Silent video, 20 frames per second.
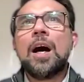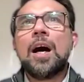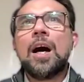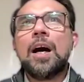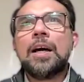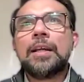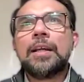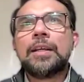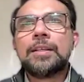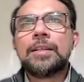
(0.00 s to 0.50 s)

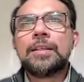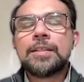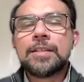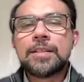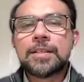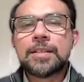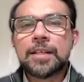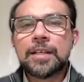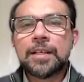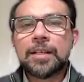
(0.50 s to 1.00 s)

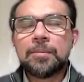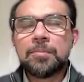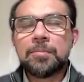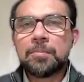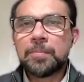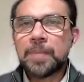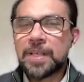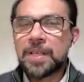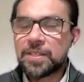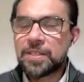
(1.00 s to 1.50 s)
and
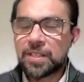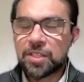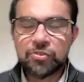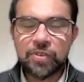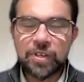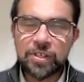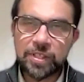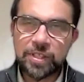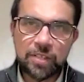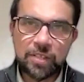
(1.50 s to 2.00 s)
basically
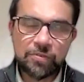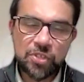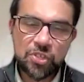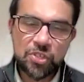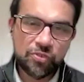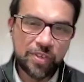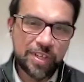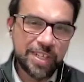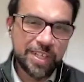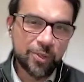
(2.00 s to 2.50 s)
trying to get
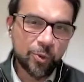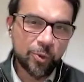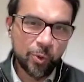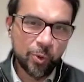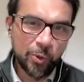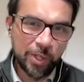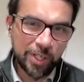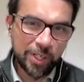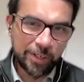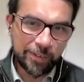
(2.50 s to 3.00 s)
restraining
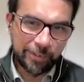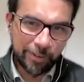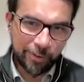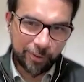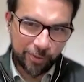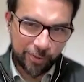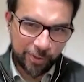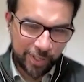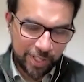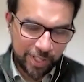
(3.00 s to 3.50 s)
order
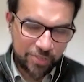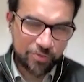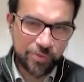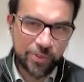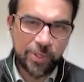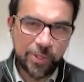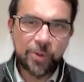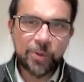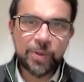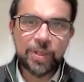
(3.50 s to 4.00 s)
on
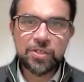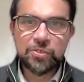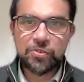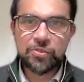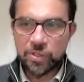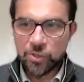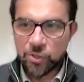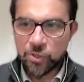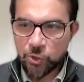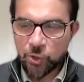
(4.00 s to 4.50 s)
Israel and
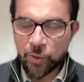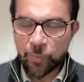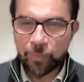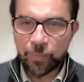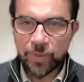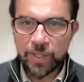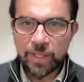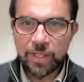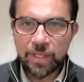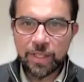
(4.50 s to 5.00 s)
trying to stop
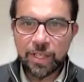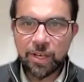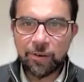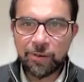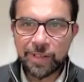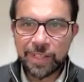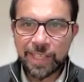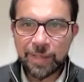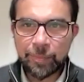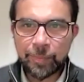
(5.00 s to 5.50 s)
the
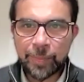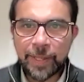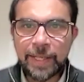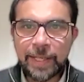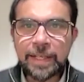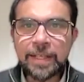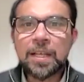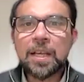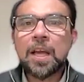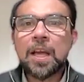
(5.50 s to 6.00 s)
current
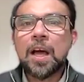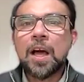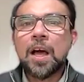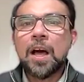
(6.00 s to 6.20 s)
campaign.